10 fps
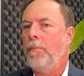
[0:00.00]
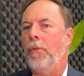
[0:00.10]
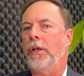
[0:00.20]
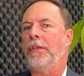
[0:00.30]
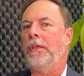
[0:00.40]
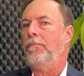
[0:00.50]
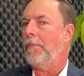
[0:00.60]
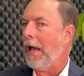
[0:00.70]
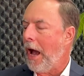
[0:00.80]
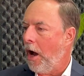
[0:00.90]
but
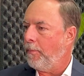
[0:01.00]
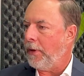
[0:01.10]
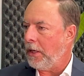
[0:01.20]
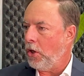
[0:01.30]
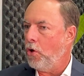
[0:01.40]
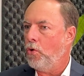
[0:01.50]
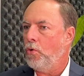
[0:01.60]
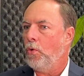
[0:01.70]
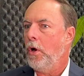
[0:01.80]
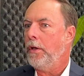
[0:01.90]
helping
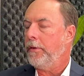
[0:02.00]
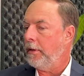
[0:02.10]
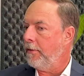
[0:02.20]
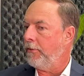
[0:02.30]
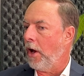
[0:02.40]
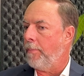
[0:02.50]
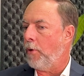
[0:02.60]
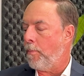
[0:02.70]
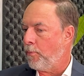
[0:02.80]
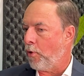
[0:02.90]
you develop
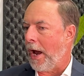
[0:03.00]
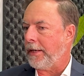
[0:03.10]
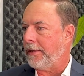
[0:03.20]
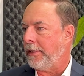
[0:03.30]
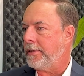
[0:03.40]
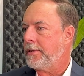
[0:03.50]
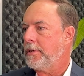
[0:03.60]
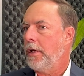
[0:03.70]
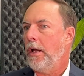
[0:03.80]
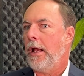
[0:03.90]
a
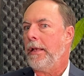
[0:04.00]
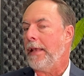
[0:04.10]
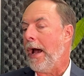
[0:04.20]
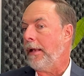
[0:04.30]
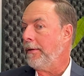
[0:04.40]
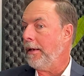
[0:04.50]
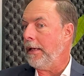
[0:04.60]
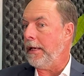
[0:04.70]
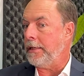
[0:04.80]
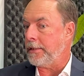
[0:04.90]
practice that
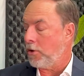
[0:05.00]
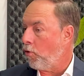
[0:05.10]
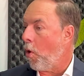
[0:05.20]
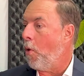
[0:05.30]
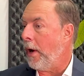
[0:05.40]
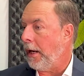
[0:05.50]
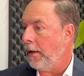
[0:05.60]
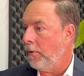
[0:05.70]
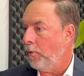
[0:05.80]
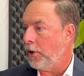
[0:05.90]
is growing
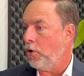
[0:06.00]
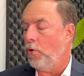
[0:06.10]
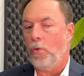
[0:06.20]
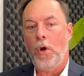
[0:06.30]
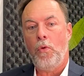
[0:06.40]
with you.